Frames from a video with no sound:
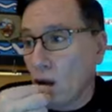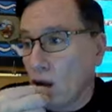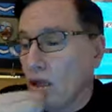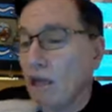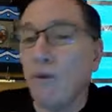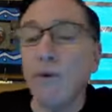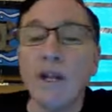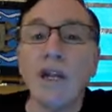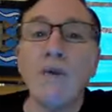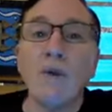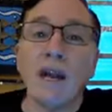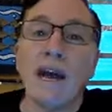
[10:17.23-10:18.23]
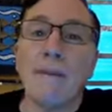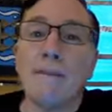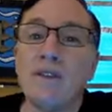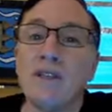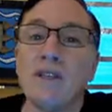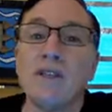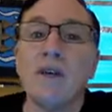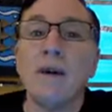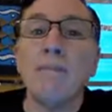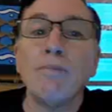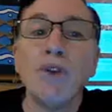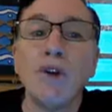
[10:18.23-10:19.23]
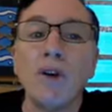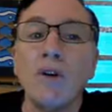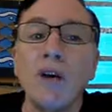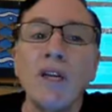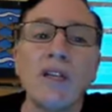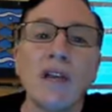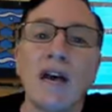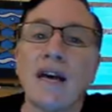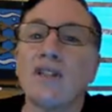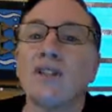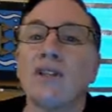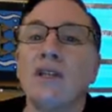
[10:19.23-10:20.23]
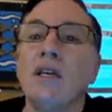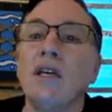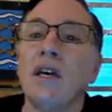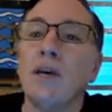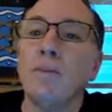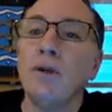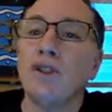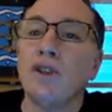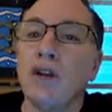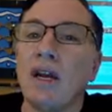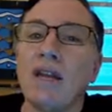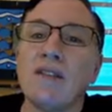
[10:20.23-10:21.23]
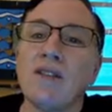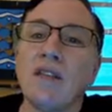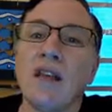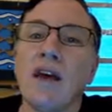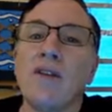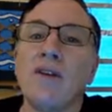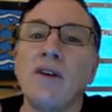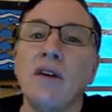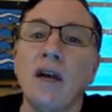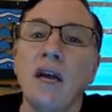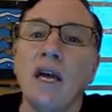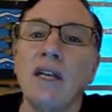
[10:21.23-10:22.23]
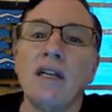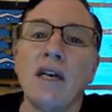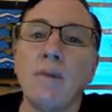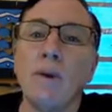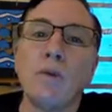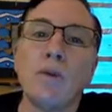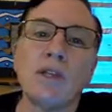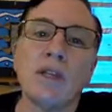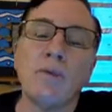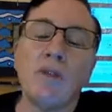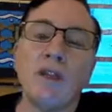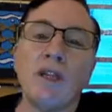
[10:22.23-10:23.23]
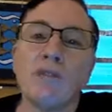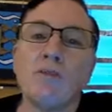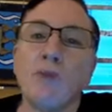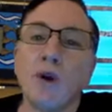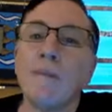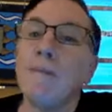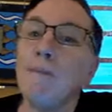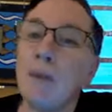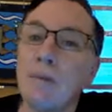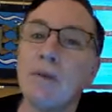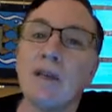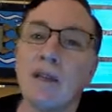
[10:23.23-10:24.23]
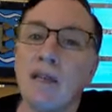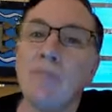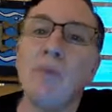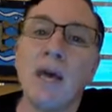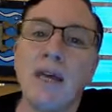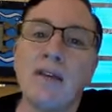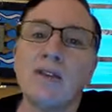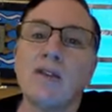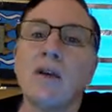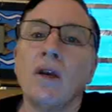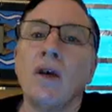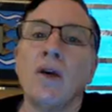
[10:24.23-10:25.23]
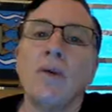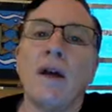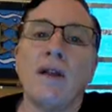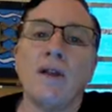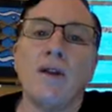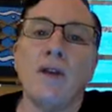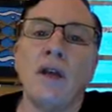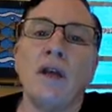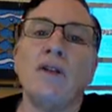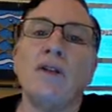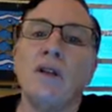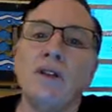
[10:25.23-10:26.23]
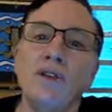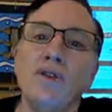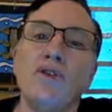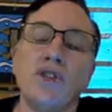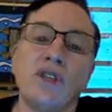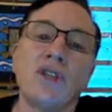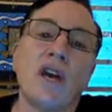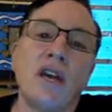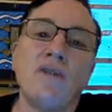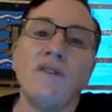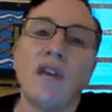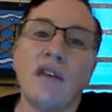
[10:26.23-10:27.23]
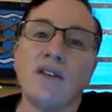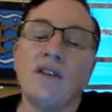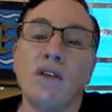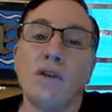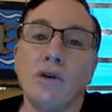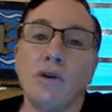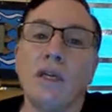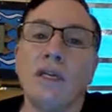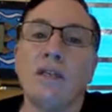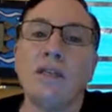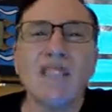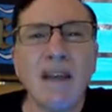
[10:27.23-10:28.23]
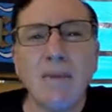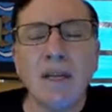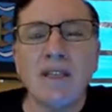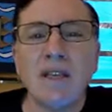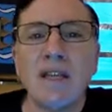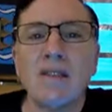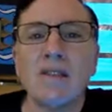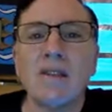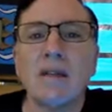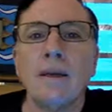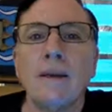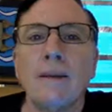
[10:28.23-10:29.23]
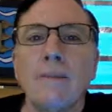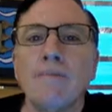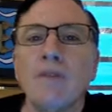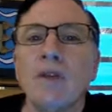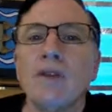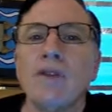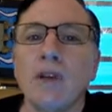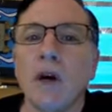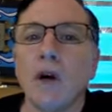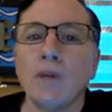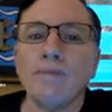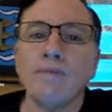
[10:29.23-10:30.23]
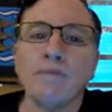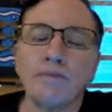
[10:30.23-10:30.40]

then really what happens is you're going to actually put your heads together and come up with something that's more biblically based rather than you just kind of guessing through it. Does that make sense? So